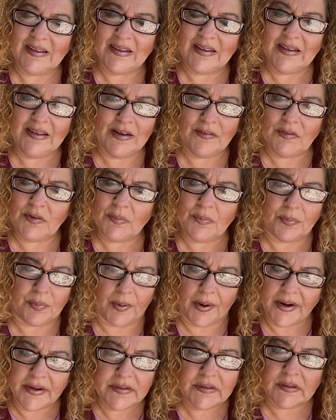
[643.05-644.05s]
He never
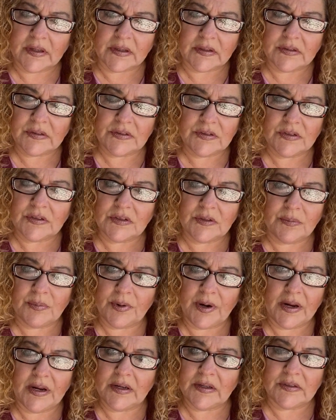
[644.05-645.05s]
breaks us just to
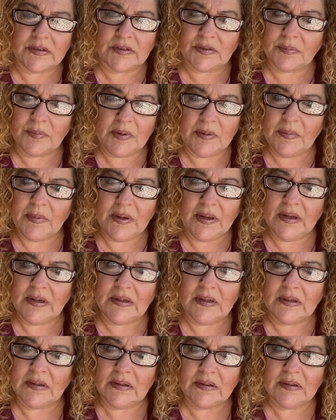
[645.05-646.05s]
break us, to be
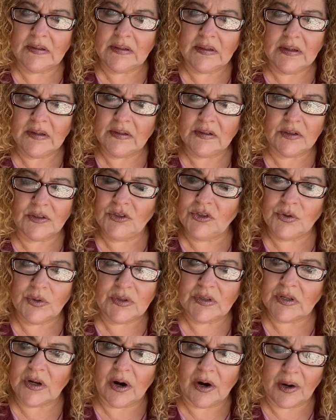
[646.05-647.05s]
mean, or do
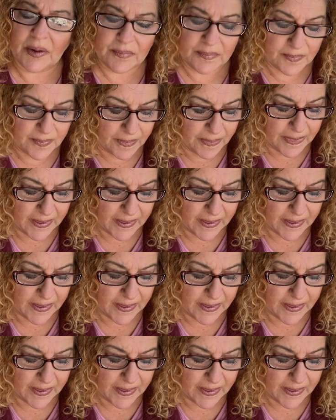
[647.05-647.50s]
us harm.